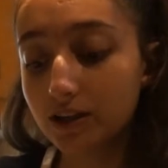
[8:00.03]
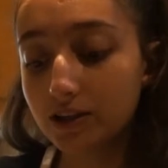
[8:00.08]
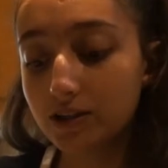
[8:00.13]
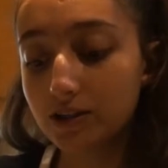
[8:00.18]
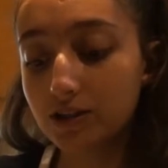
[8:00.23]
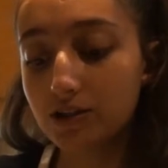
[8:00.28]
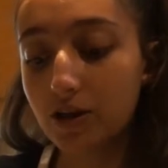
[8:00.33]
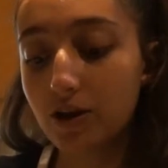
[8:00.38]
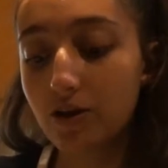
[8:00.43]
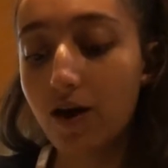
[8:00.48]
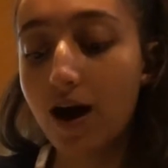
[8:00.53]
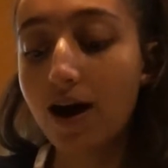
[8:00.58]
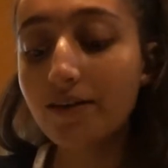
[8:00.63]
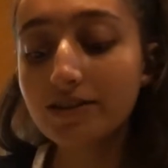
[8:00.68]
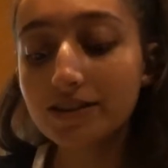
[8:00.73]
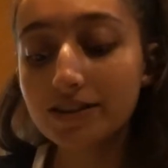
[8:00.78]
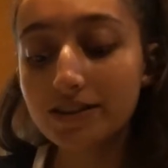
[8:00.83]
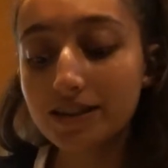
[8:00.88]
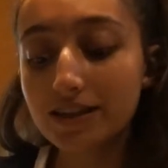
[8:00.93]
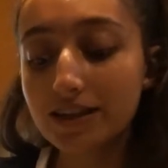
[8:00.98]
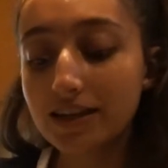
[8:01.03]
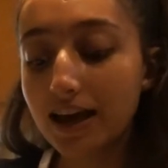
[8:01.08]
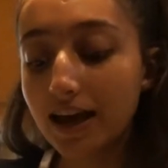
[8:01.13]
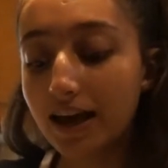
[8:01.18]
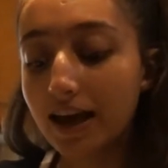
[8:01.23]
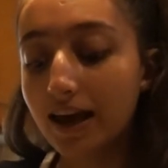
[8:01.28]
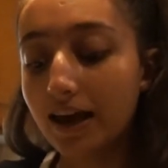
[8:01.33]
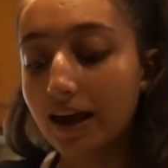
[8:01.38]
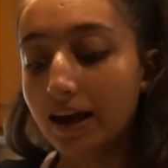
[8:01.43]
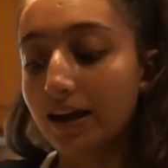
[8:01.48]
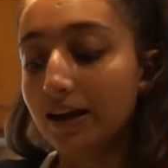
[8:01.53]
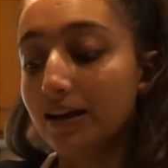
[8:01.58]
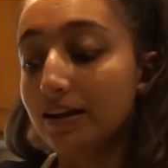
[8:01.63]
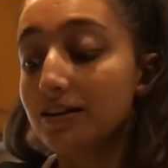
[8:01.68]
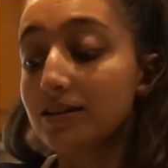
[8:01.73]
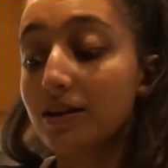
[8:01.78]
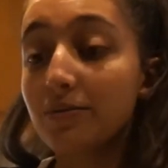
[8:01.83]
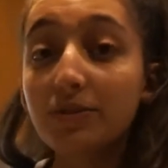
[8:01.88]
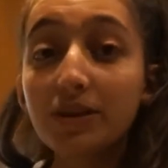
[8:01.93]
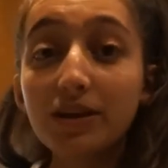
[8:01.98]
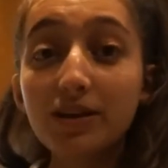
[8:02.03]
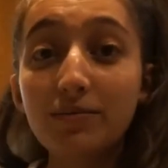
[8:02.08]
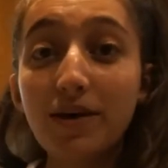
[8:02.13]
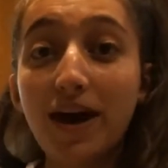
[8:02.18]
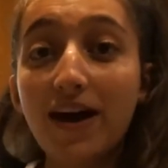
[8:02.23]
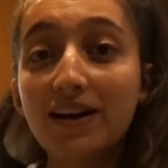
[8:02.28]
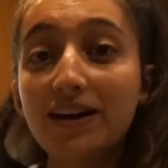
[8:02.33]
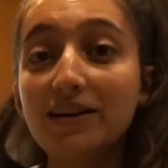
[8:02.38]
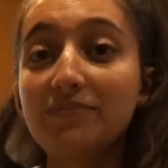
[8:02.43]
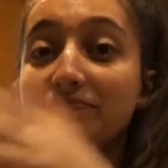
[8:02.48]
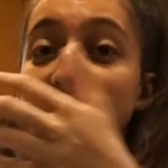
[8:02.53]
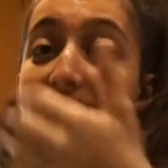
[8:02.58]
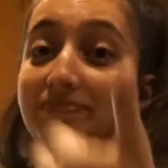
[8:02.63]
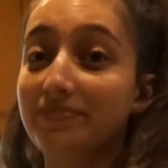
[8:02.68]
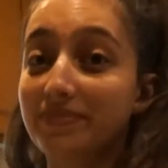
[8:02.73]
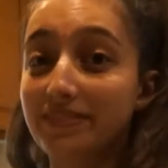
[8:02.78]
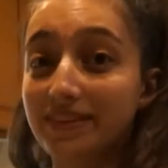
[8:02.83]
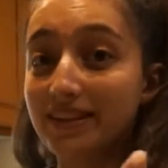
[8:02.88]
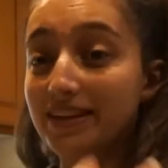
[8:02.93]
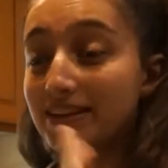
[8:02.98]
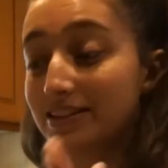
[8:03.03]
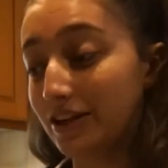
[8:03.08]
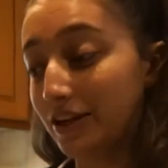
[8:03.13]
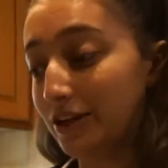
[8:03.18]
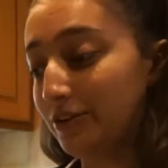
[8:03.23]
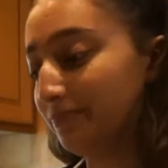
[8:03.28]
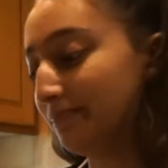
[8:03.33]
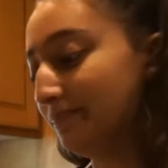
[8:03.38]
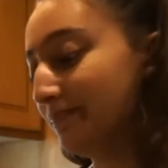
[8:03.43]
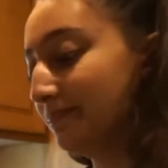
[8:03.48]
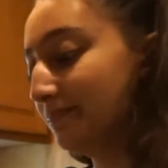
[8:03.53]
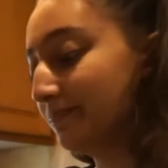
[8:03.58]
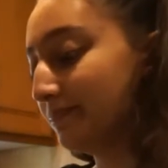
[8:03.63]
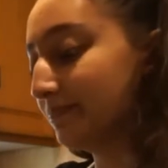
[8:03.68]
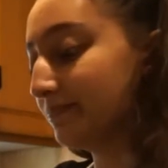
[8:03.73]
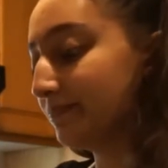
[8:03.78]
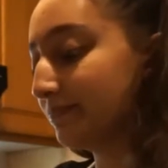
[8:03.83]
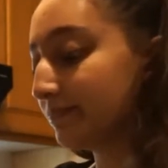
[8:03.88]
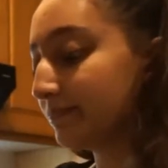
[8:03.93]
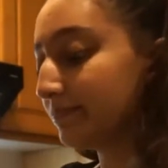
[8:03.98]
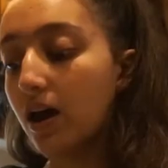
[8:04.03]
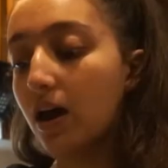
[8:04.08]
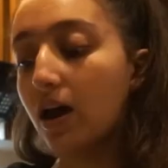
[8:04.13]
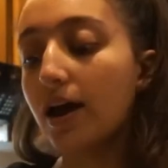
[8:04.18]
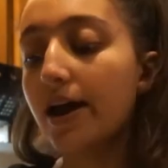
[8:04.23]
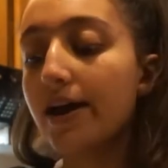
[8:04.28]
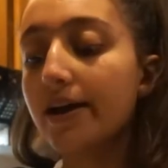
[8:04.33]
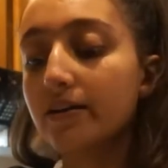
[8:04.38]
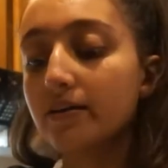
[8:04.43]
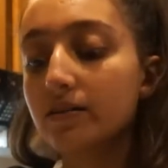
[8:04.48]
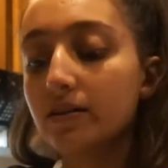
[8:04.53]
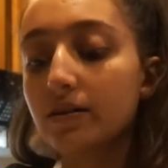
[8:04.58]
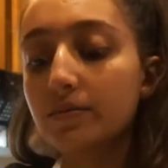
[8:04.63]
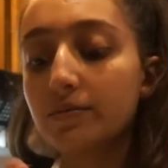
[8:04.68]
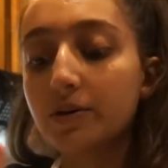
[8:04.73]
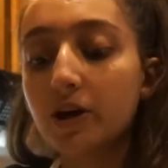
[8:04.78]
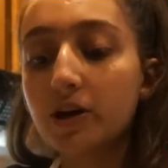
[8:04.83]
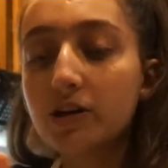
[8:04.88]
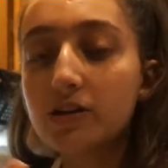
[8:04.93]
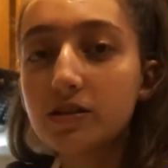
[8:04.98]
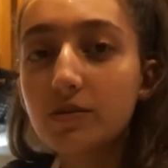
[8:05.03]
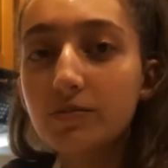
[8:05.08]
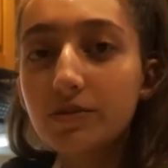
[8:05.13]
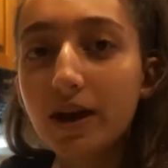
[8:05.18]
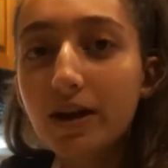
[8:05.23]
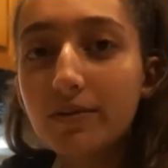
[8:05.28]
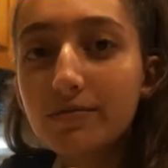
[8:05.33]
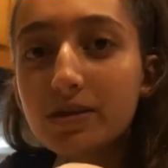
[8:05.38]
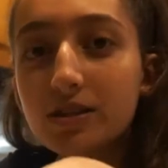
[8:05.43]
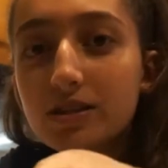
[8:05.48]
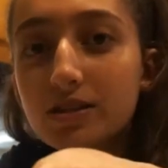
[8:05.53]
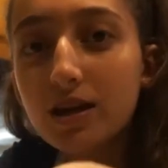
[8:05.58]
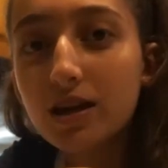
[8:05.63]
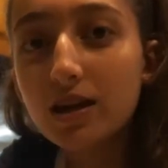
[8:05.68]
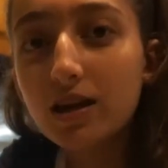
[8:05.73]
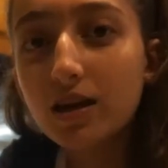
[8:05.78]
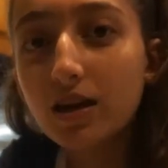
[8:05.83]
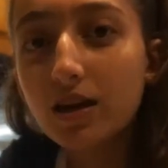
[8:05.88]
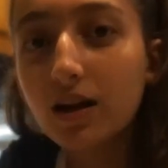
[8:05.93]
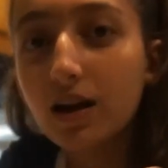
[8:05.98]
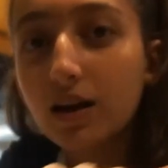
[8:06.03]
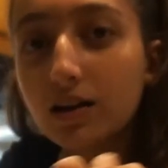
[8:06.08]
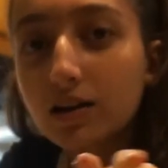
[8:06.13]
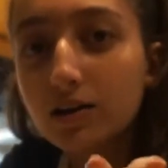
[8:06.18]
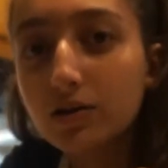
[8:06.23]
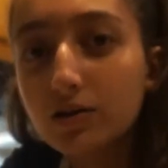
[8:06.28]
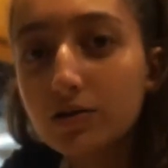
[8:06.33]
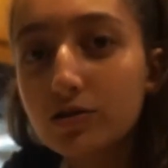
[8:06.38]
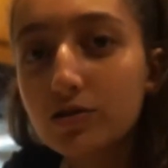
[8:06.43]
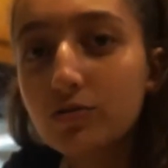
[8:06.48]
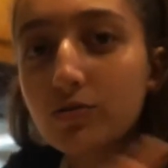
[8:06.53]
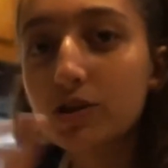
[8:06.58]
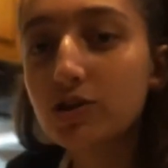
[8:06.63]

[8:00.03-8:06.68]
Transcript: So obviously something about it is good. And because sometimes it's like a little too much